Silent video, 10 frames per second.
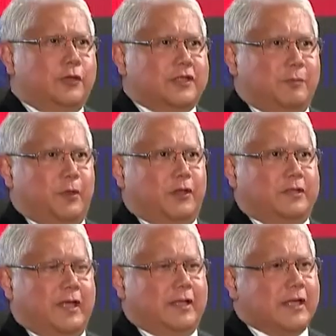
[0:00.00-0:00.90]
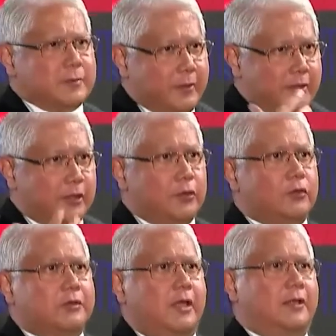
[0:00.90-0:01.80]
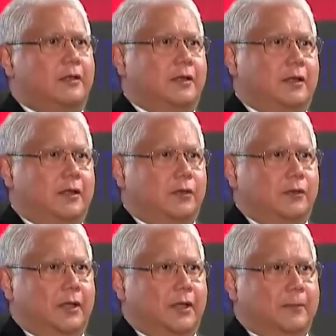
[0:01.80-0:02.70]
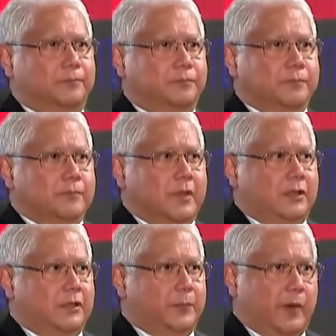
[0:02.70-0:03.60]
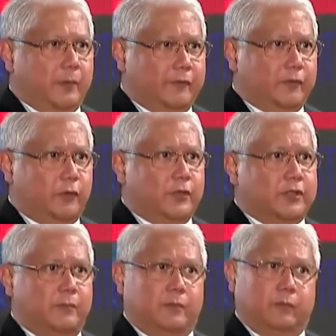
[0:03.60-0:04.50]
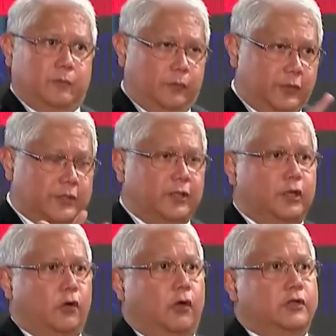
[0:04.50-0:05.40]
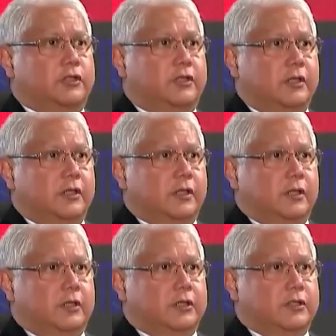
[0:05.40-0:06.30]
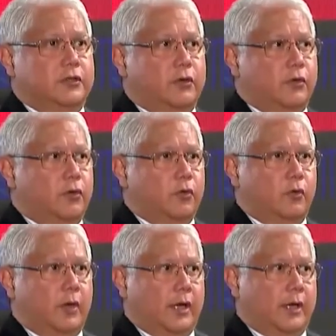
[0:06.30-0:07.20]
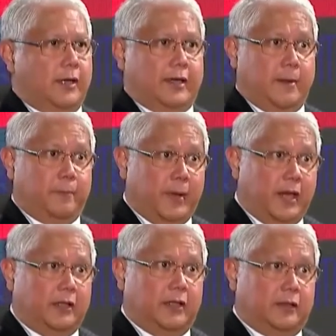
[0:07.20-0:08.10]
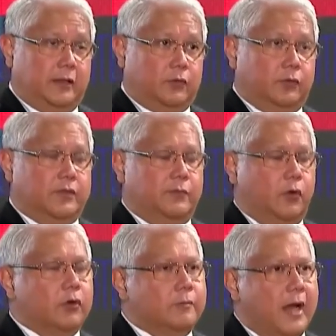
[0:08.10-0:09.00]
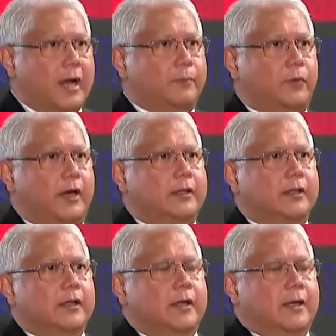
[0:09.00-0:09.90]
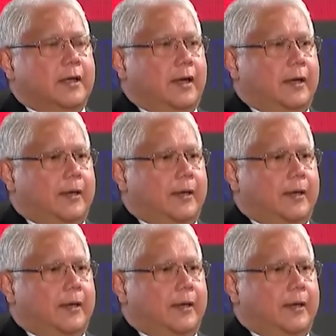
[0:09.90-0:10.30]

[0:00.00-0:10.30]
tourism because that, that's been in the news lately. You know, um, the Department of Tourism recently launched this new uh, campaign, the, yes. the, tourism roadmap, right? Yes.